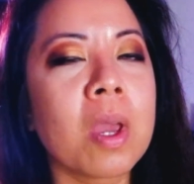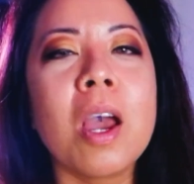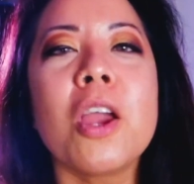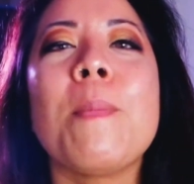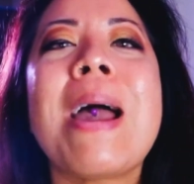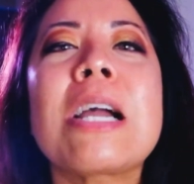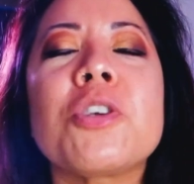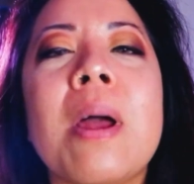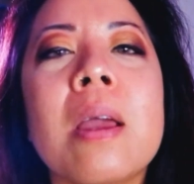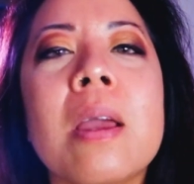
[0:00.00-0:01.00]
You
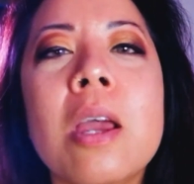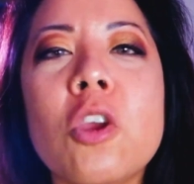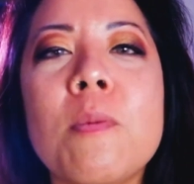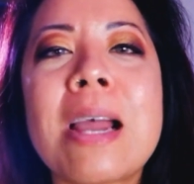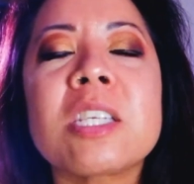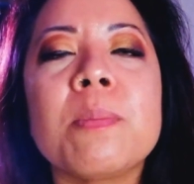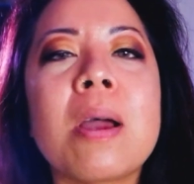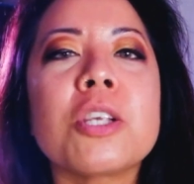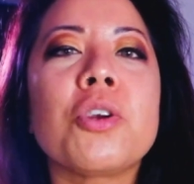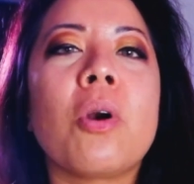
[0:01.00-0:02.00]

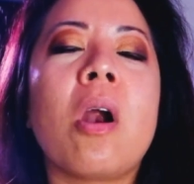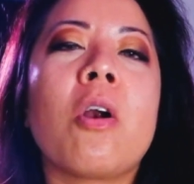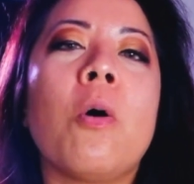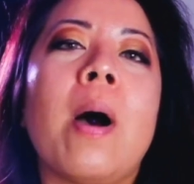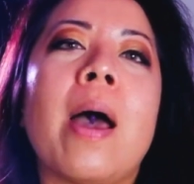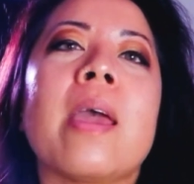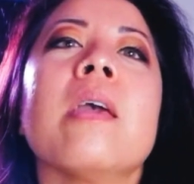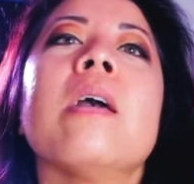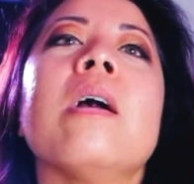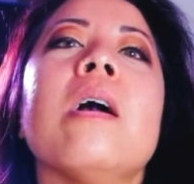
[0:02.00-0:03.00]
maximize your ROI.
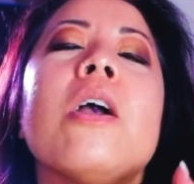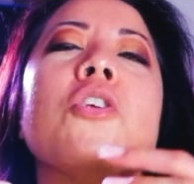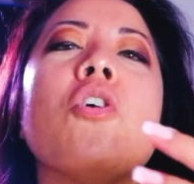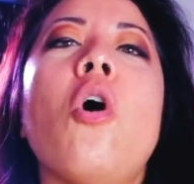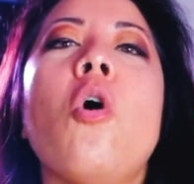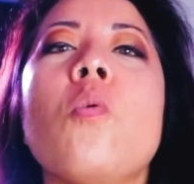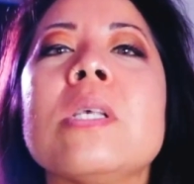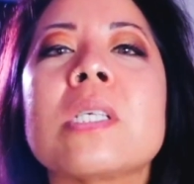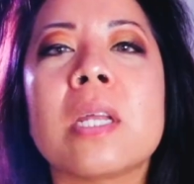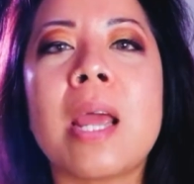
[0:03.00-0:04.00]
You're
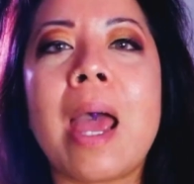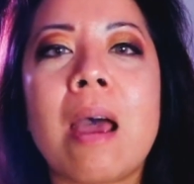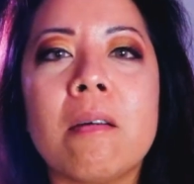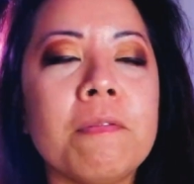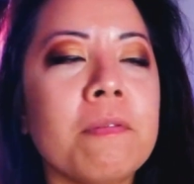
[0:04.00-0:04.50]
always going to have,